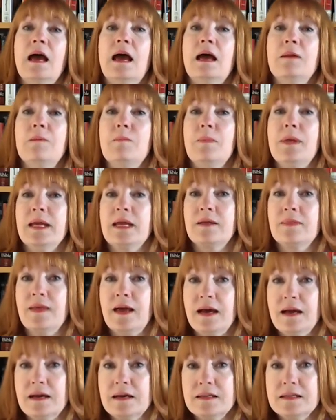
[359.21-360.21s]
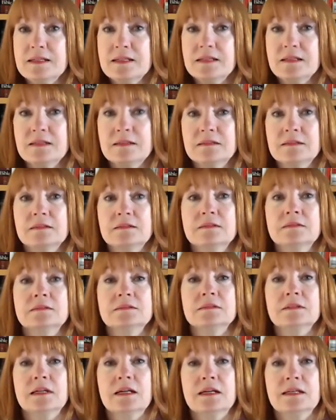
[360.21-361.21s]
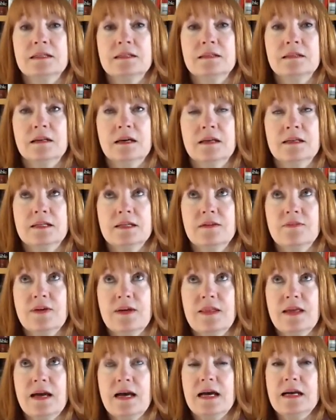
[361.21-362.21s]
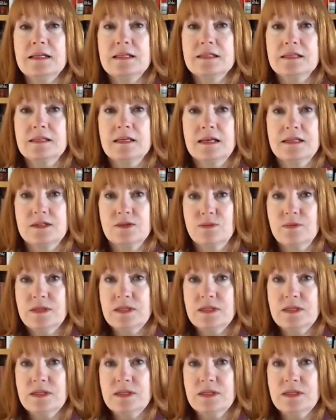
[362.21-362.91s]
and make that, identify that as a